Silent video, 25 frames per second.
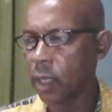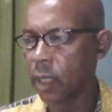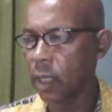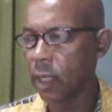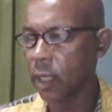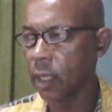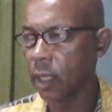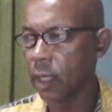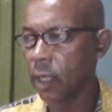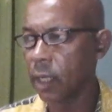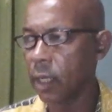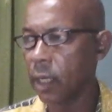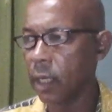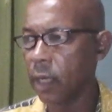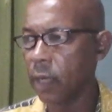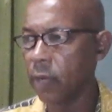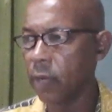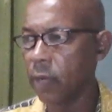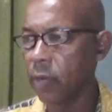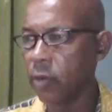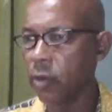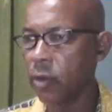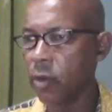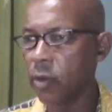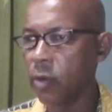uh,
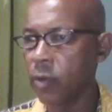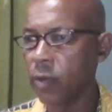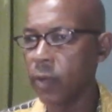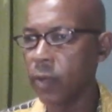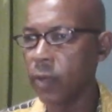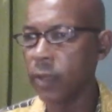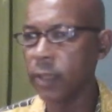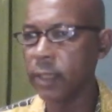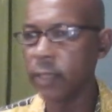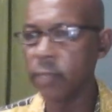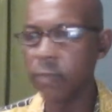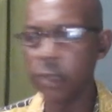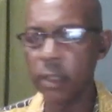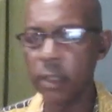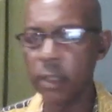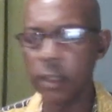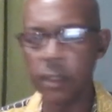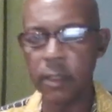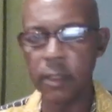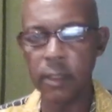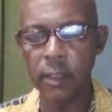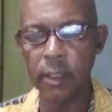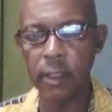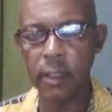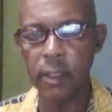around quite a
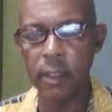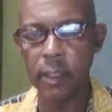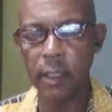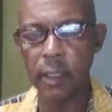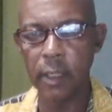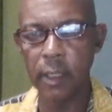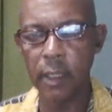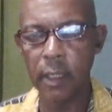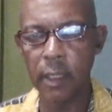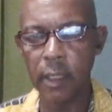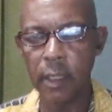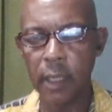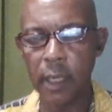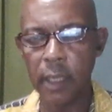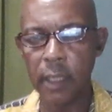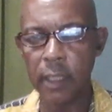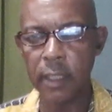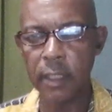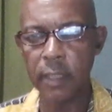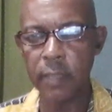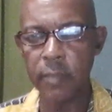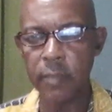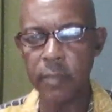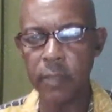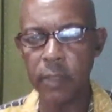bit uh, at
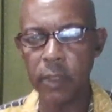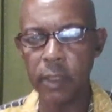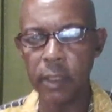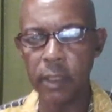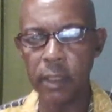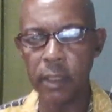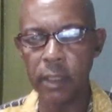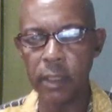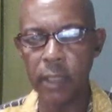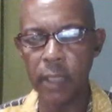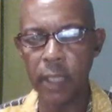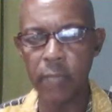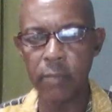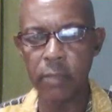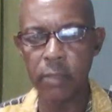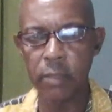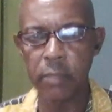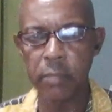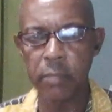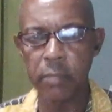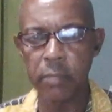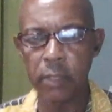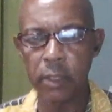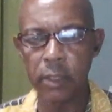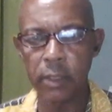this point in time is
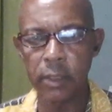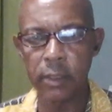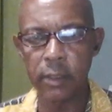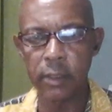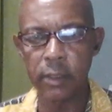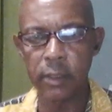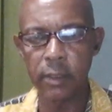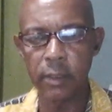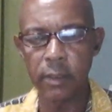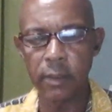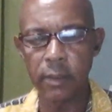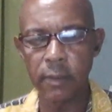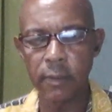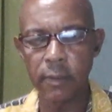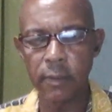birds.